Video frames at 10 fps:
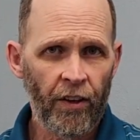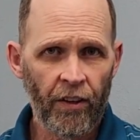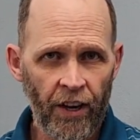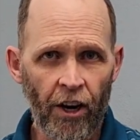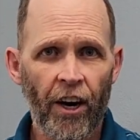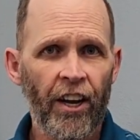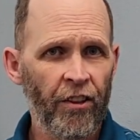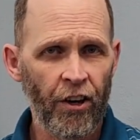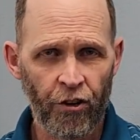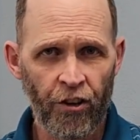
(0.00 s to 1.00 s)
there,
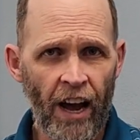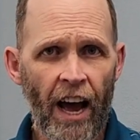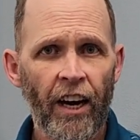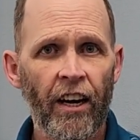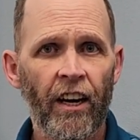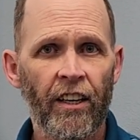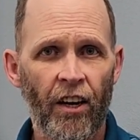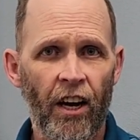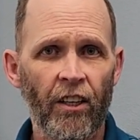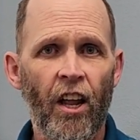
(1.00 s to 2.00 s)
there's not
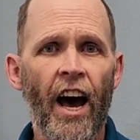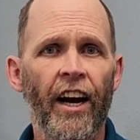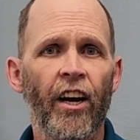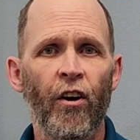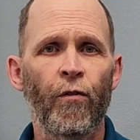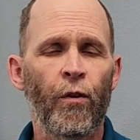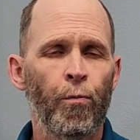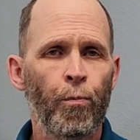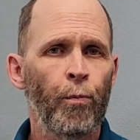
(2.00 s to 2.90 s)
a lot of